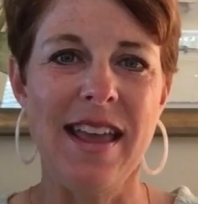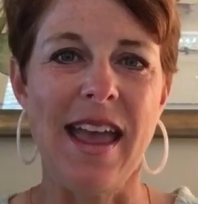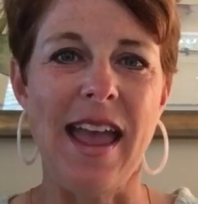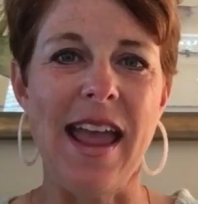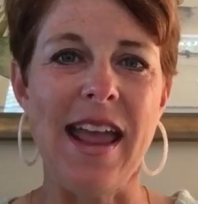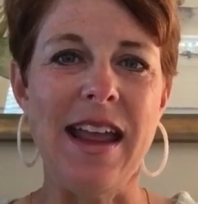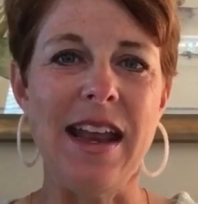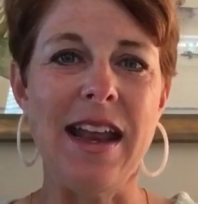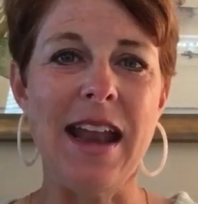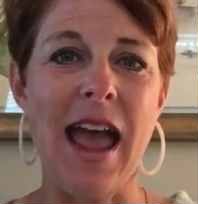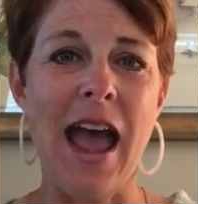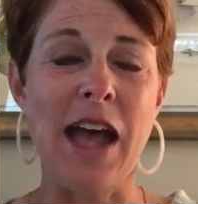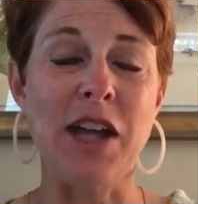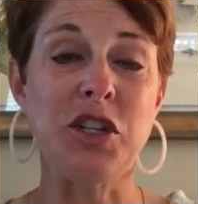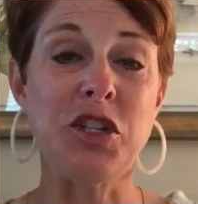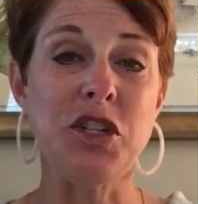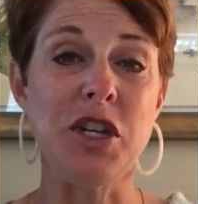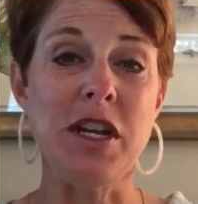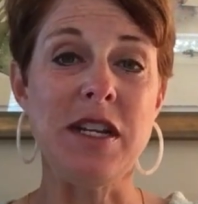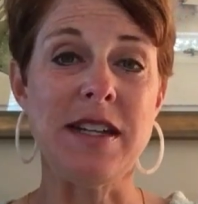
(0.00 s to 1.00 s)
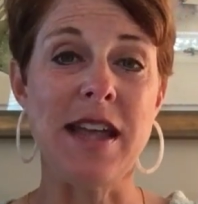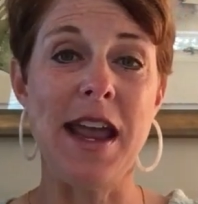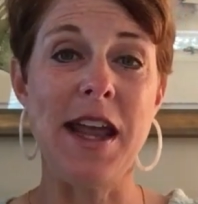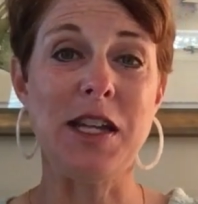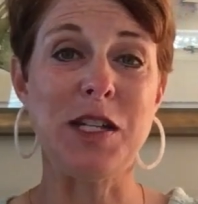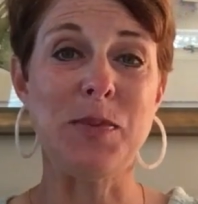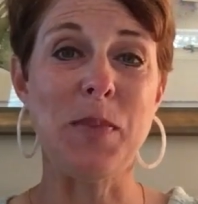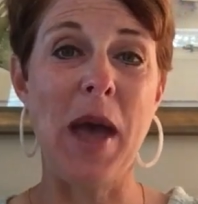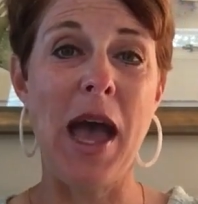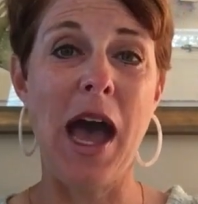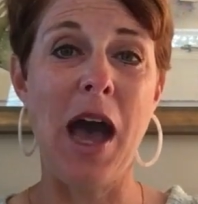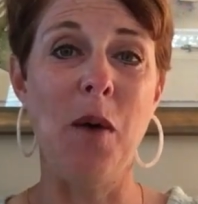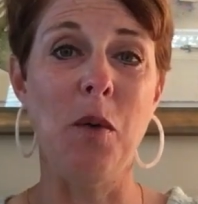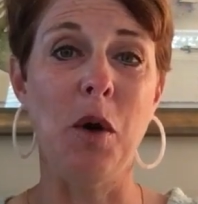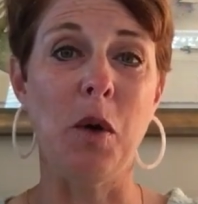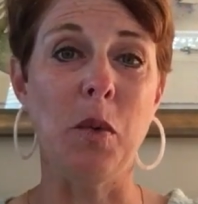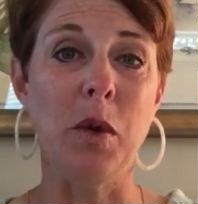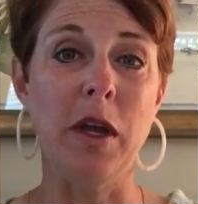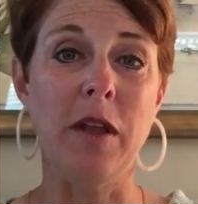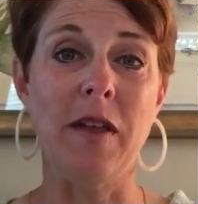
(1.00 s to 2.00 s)
And as she takes
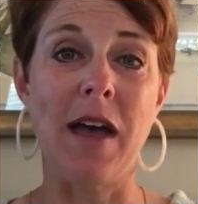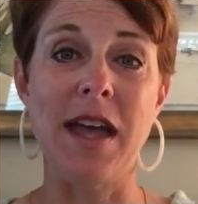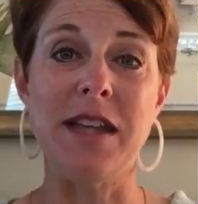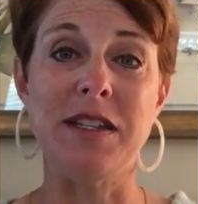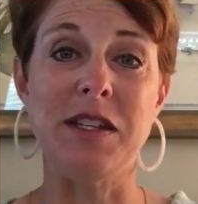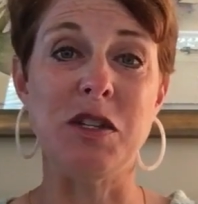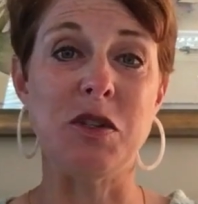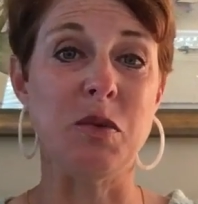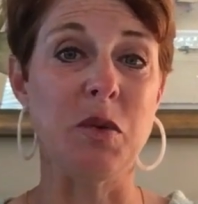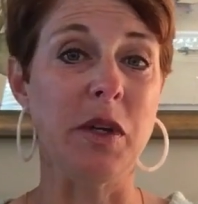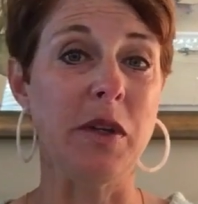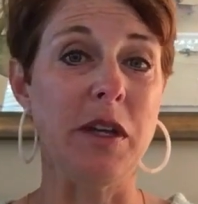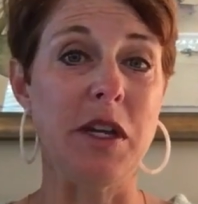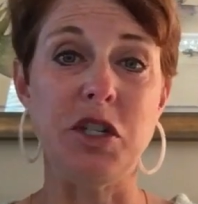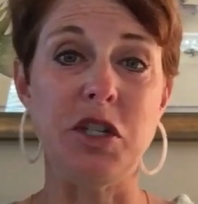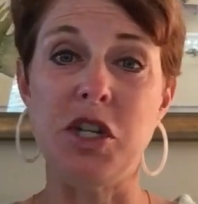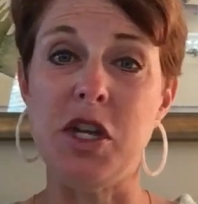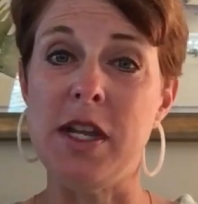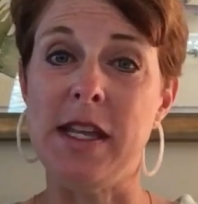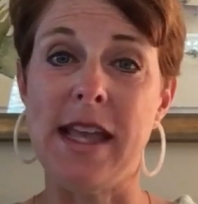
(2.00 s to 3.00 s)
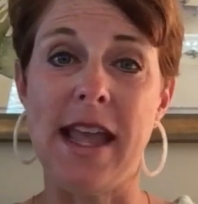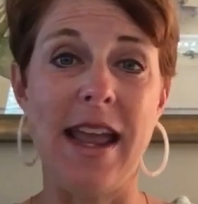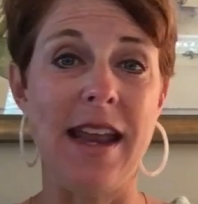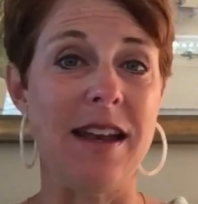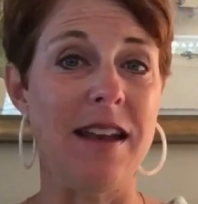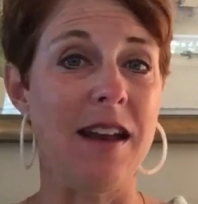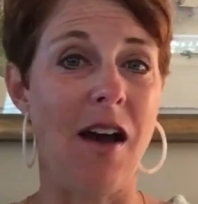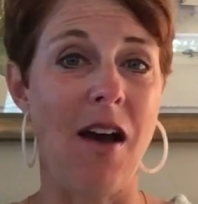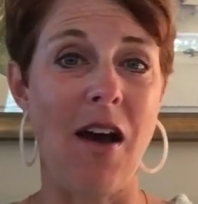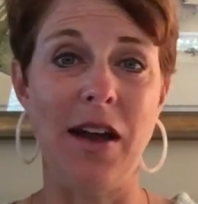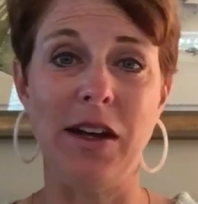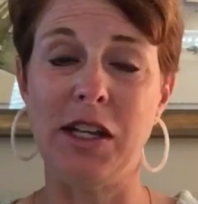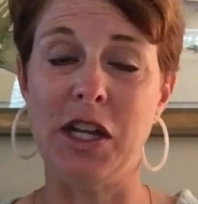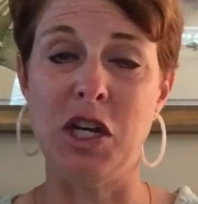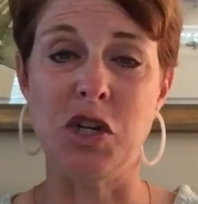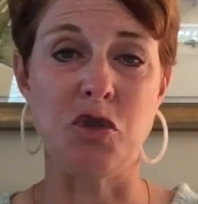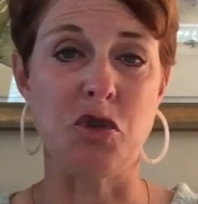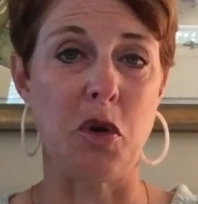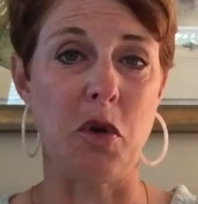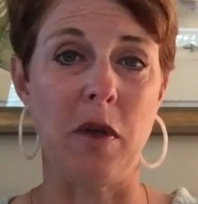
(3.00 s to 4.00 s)
power, realizes really she cannot
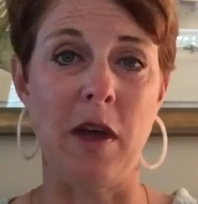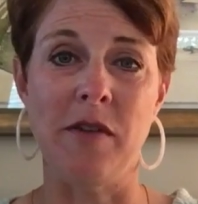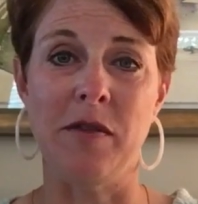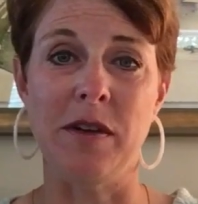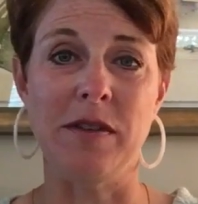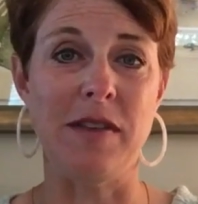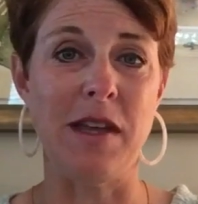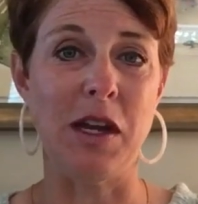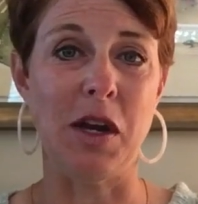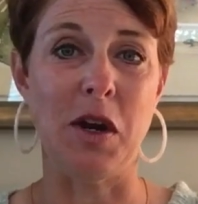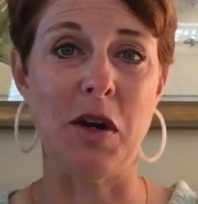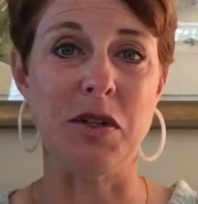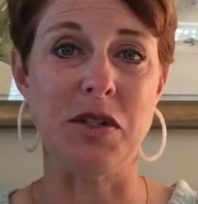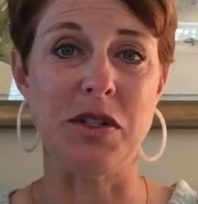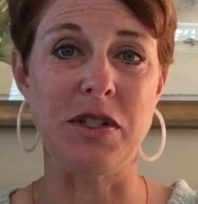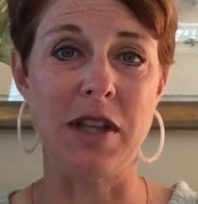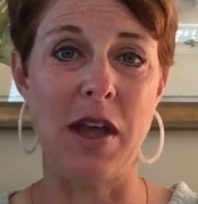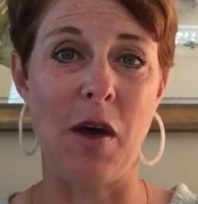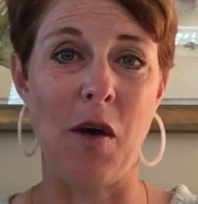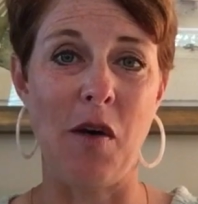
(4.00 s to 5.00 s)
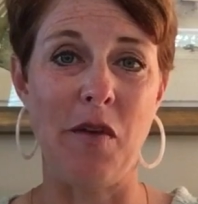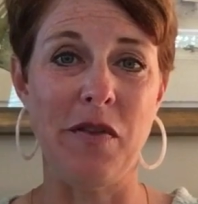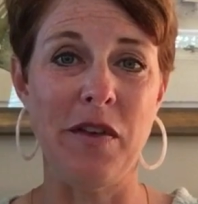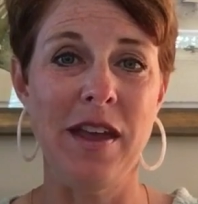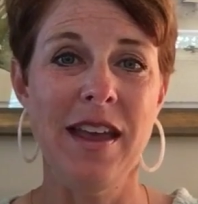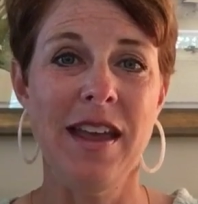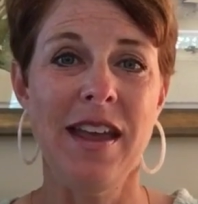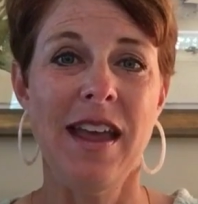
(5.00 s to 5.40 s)
control everything herself.